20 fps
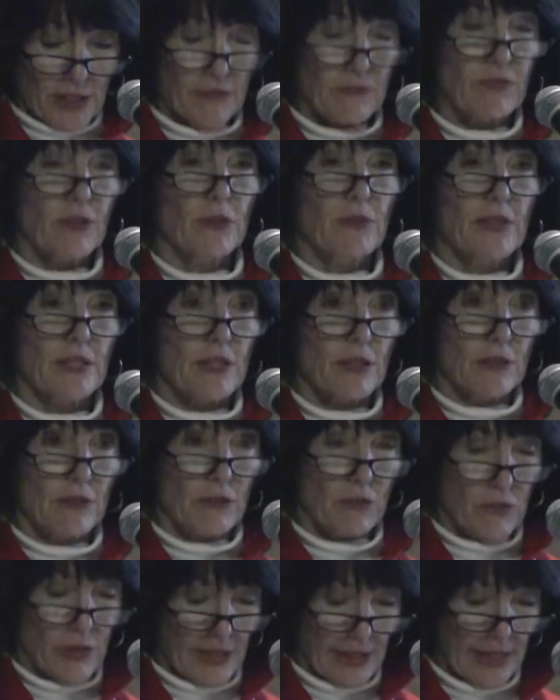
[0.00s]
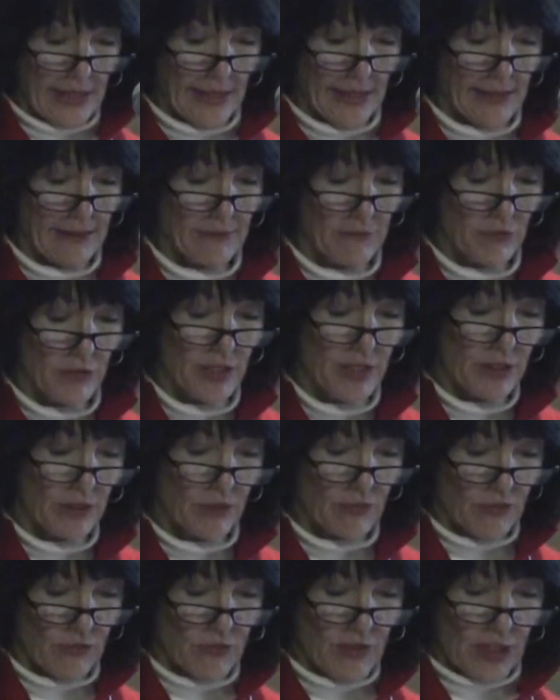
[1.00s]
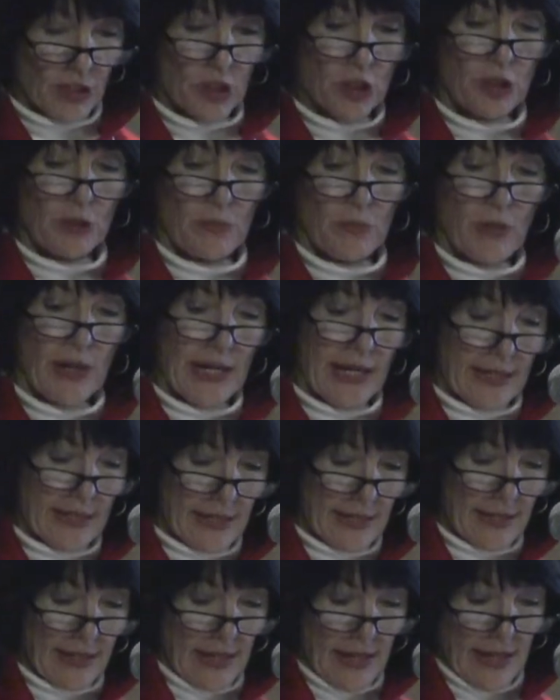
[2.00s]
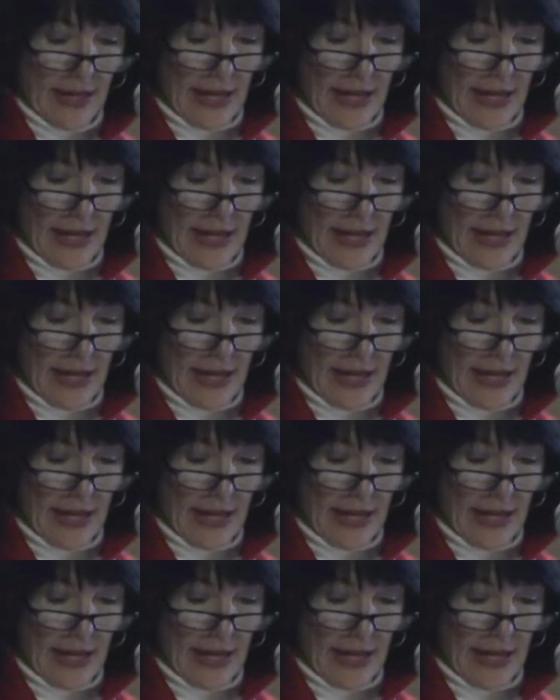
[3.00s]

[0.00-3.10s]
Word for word: looking forward to what a real French brandy